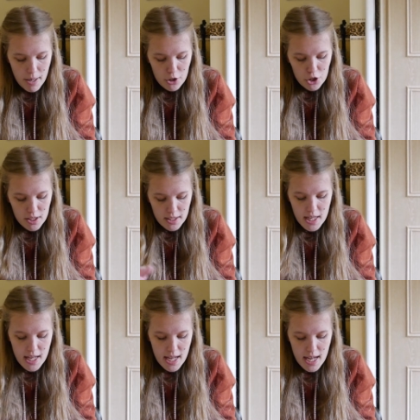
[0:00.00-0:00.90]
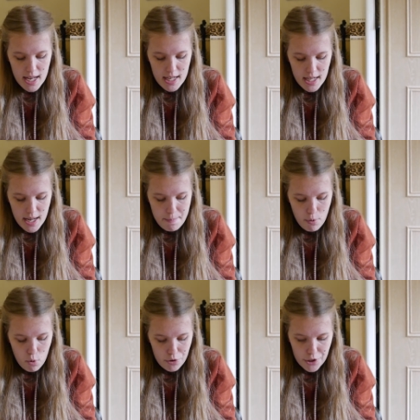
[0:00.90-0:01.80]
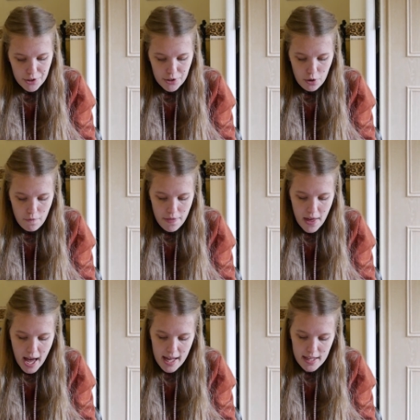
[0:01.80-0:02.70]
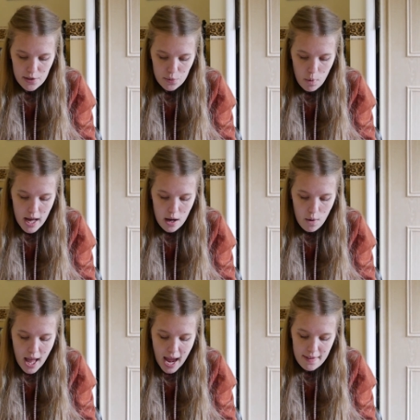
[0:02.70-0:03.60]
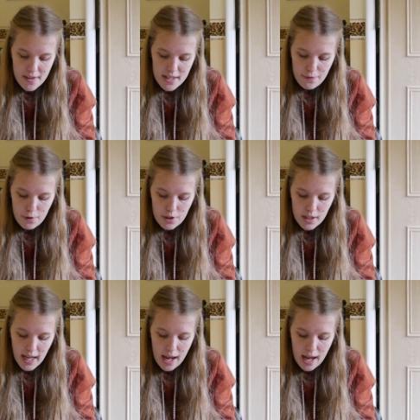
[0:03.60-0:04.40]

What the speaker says: but just the importance of that as well, and the different